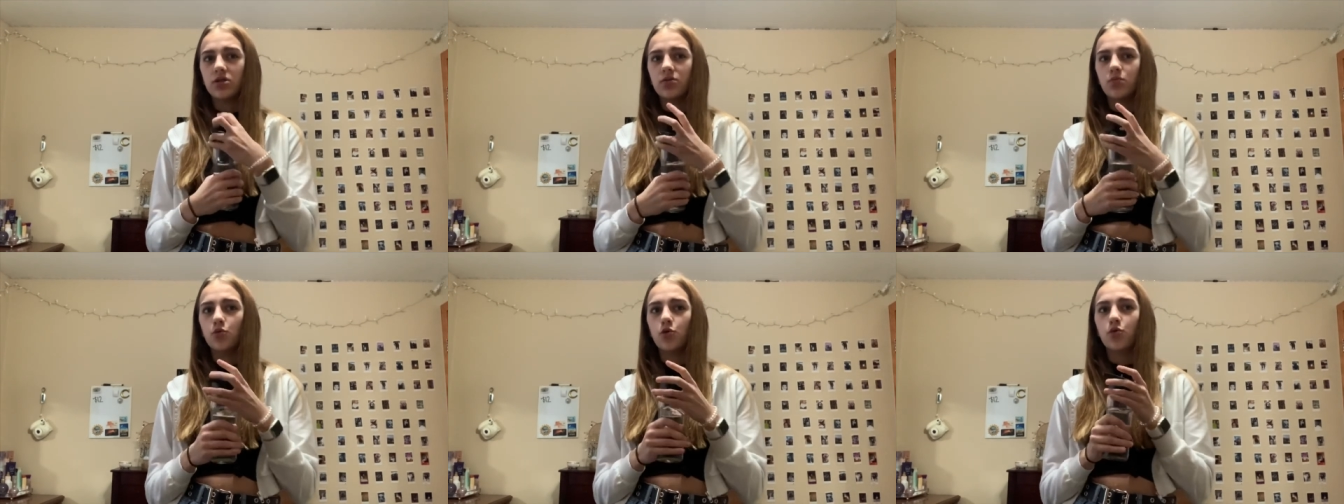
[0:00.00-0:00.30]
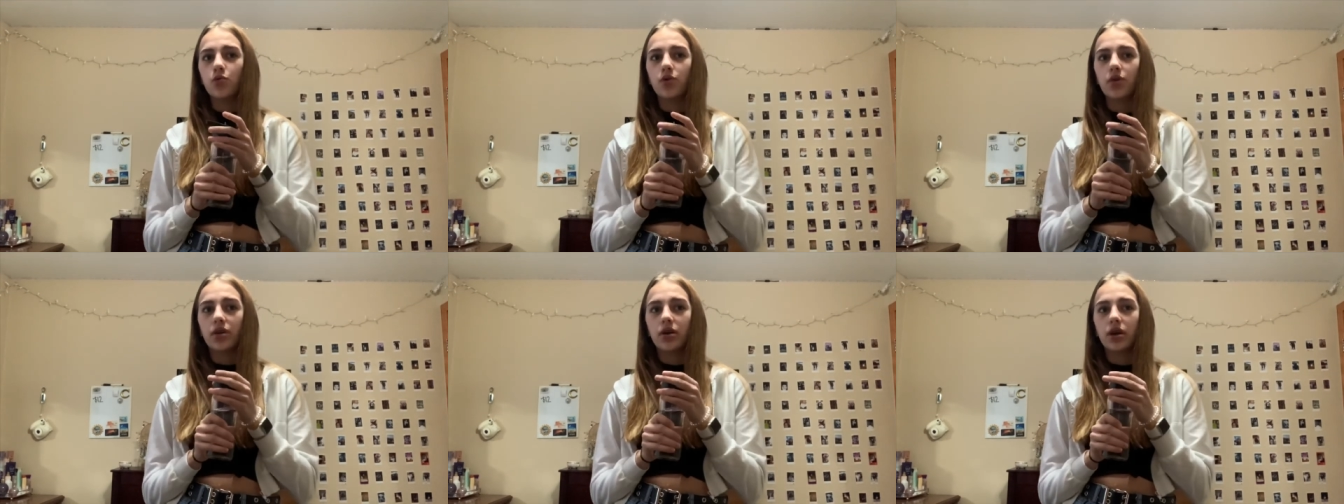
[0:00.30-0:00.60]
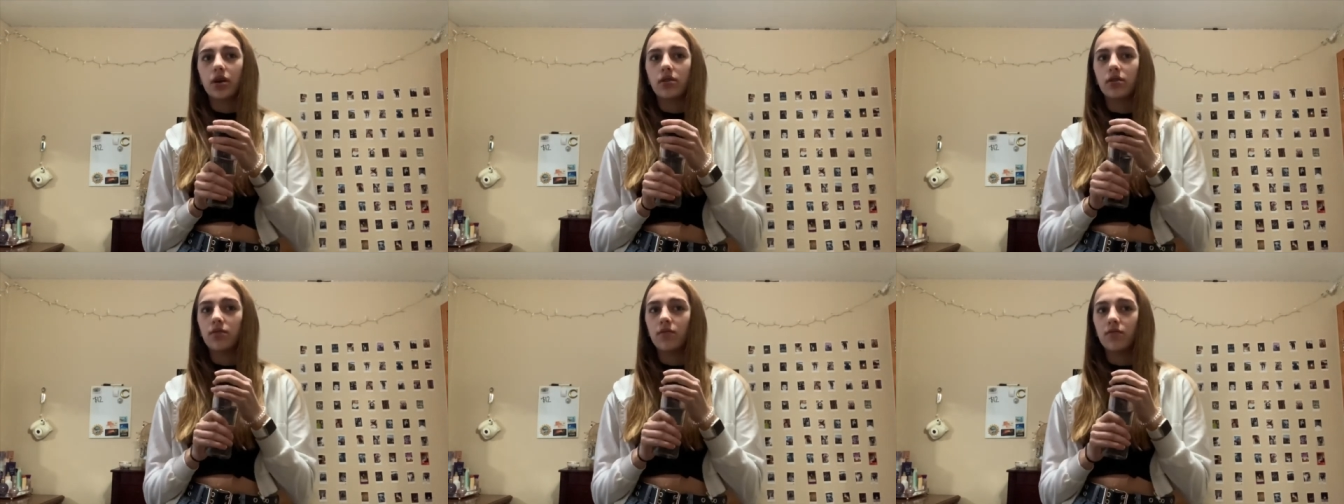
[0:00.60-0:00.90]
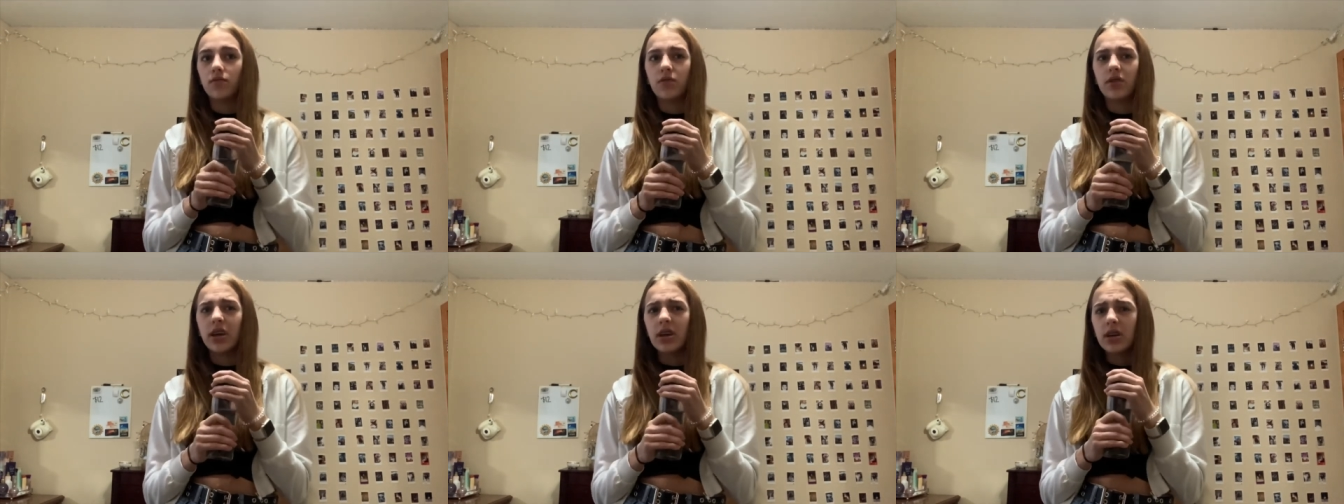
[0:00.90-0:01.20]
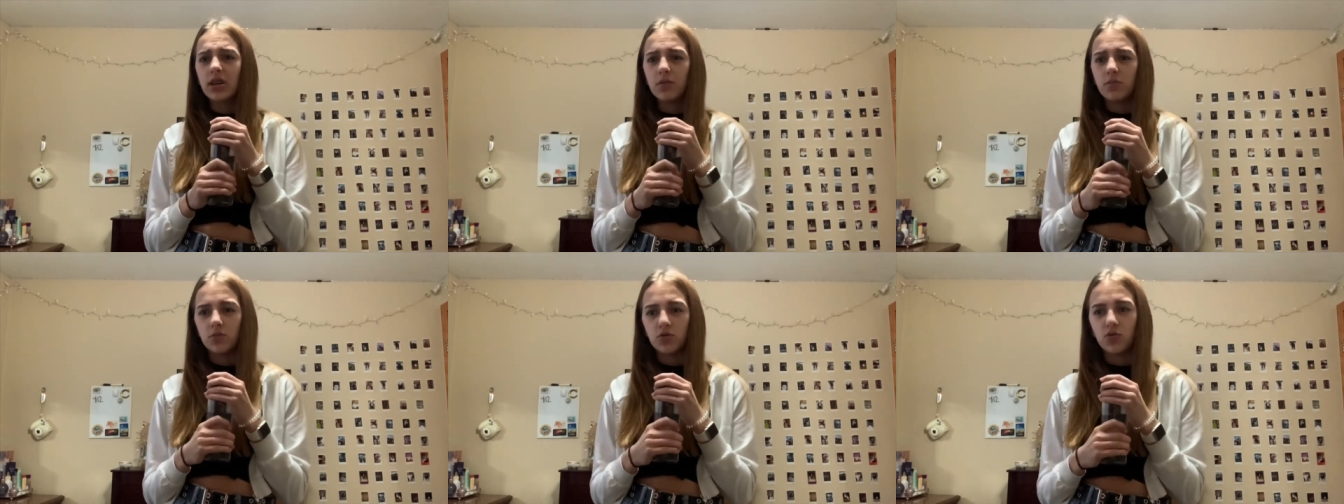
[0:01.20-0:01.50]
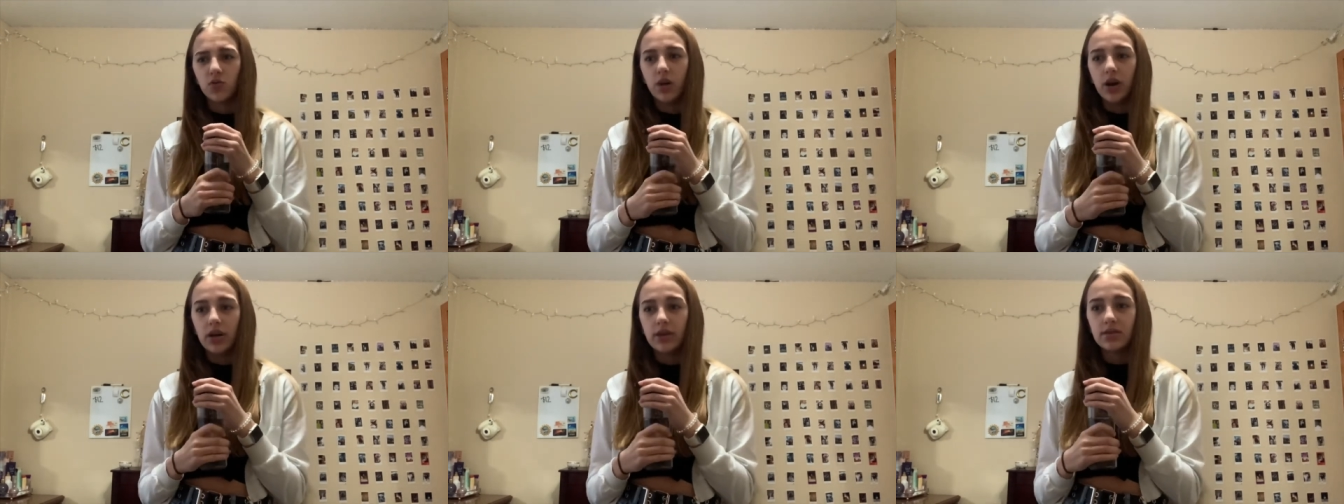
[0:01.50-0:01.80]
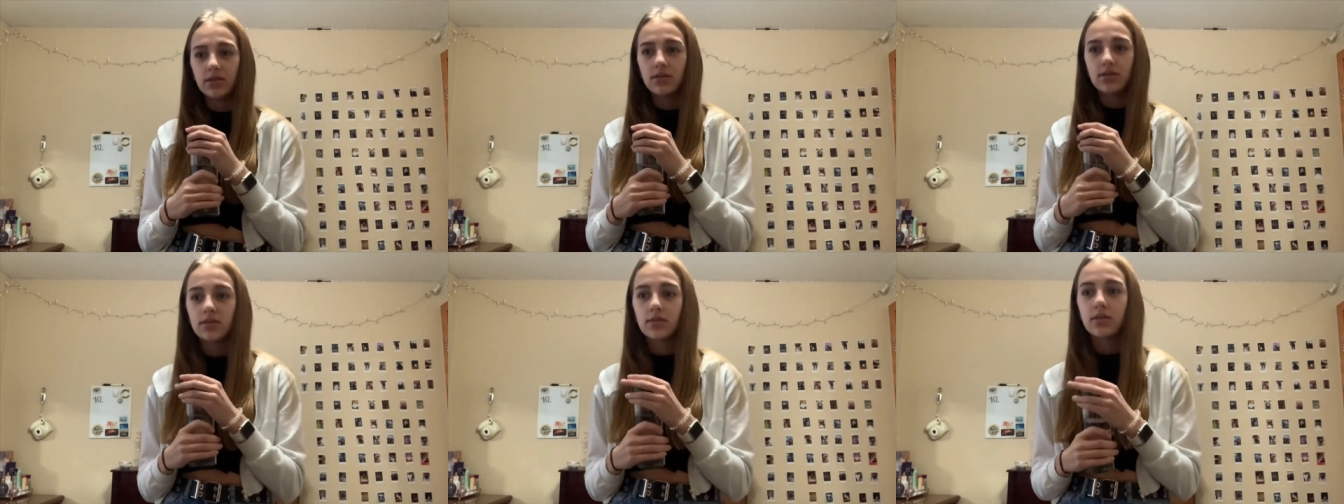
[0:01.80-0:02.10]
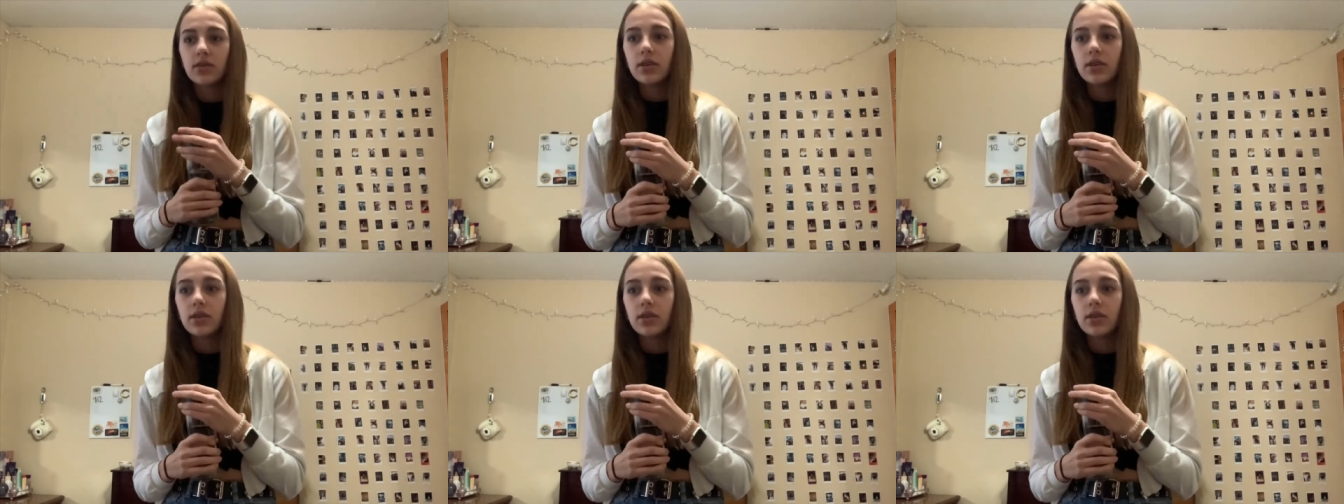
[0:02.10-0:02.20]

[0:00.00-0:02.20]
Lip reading: smoothly. I've taken him twice.